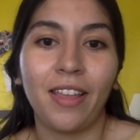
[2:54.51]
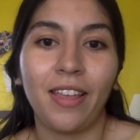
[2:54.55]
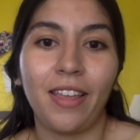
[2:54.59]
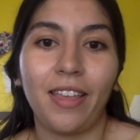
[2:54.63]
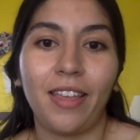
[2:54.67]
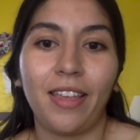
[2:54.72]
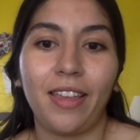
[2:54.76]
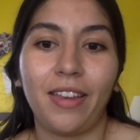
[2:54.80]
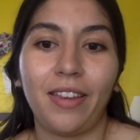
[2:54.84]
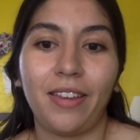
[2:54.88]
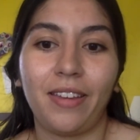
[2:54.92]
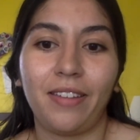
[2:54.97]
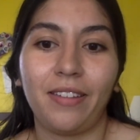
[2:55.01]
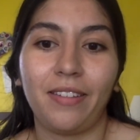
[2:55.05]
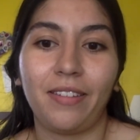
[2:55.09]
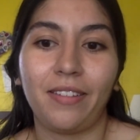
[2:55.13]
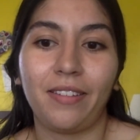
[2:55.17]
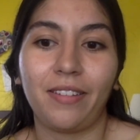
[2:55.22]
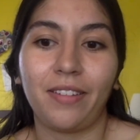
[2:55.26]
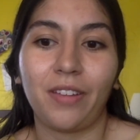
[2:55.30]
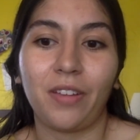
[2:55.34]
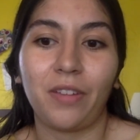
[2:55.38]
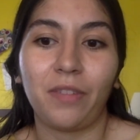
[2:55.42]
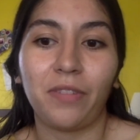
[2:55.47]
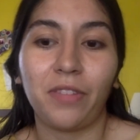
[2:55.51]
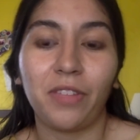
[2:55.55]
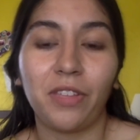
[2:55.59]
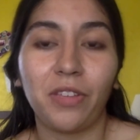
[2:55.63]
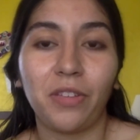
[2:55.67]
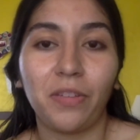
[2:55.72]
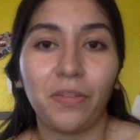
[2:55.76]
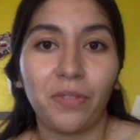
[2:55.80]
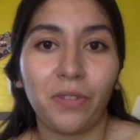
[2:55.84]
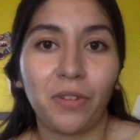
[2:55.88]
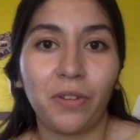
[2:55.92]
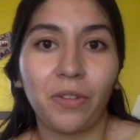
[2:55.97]
and hopefully
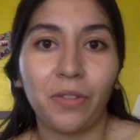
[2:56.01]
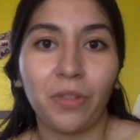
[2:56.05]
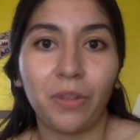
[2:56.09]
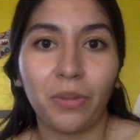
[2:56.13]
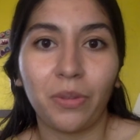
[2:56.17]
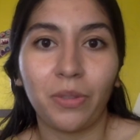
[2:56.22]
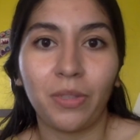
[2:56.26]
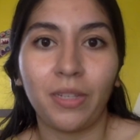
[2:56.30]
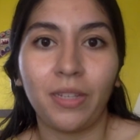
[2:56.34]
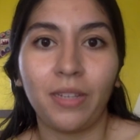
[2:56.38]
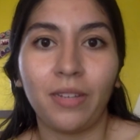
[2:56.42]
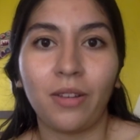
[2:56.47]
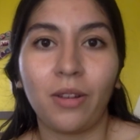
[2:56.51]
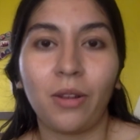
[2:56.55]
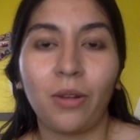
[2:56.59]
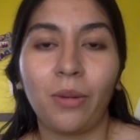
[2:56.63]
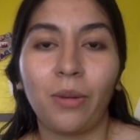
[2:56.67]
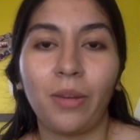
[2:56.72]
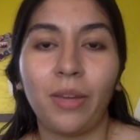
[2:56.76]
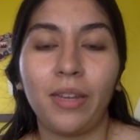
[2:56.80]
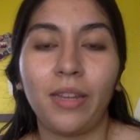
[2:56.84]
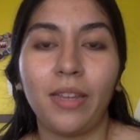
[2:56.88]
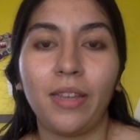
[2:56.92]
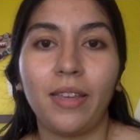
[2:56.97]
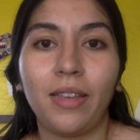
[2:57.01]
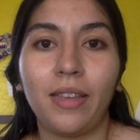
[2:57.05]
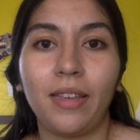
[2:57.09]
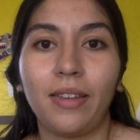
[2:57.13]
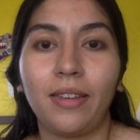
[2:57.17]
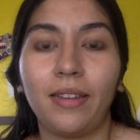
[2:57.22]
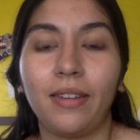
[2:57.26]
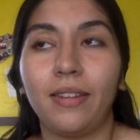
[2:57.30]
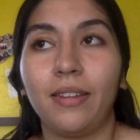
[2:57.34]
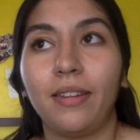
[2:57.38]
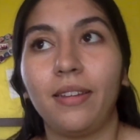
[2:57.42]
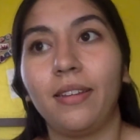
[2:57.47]
you've turned those in already.
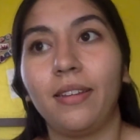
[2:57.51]
And